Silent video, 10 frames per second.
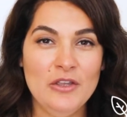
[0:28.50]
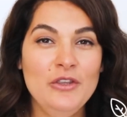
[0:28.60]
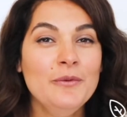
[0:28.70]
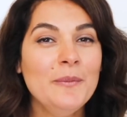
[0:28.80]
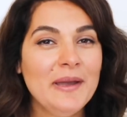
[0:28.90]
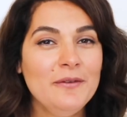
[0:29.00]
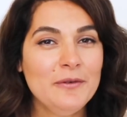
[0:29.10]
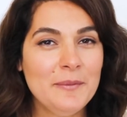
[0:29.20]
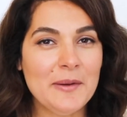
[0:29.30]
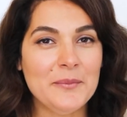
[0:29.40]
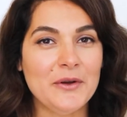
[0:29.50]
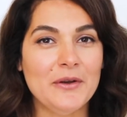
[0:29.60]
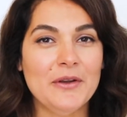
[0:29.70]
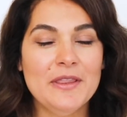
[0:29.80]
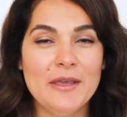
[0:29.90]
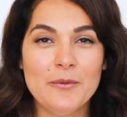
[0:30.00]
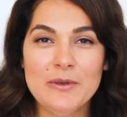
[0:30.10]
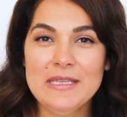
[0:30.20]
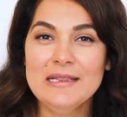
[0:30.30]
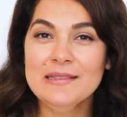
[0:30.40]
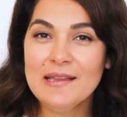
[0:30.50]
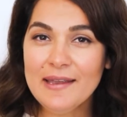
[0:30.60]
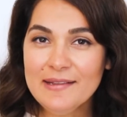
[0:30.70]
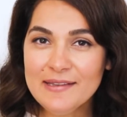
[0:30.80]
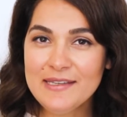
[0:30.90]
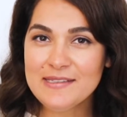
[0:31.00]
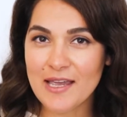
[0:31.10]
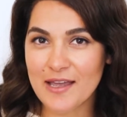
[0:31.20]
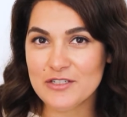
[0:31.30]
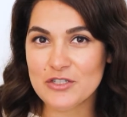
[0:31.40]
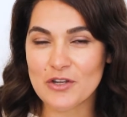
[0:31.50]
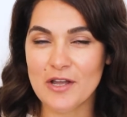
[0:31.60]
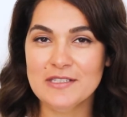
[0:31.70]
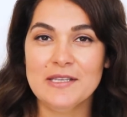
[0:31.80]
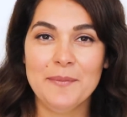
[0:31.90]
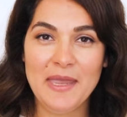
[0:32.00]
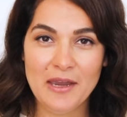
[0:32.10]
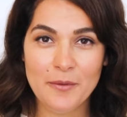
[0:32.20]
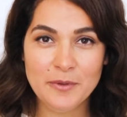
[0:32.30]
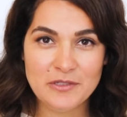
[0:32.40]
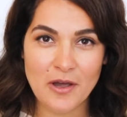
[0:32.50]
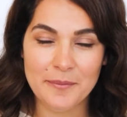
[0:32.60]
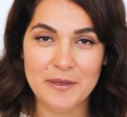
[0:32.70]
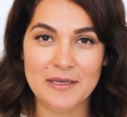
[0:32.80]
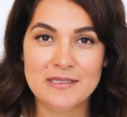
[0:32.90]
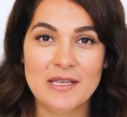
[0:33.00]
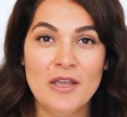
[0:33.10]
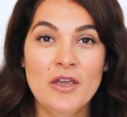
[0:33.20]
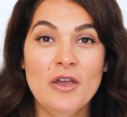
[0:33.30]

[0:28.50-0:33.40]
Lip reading: you might remember that we lightly touched on some hair topics